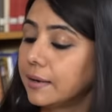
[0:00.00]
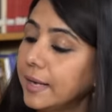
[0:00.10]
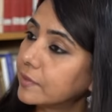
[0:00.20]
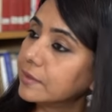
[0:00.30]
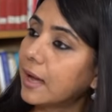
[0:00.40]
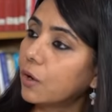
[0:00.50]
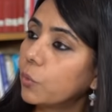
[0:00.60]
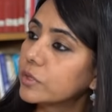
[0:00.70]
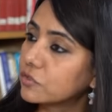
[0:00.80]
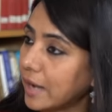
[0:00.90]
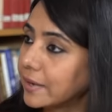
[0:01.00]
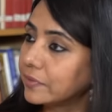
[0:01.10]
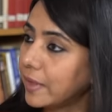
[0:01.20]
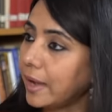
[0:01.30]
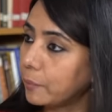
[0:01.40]
Netanyahu was right
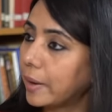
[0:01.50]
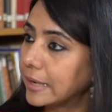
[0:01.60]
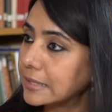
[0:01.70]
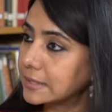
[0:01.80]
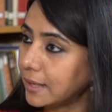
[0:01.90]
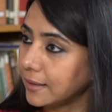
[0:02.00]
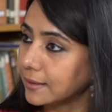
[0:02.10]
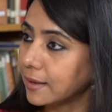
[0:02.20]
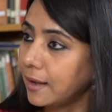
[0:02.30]
there by his side.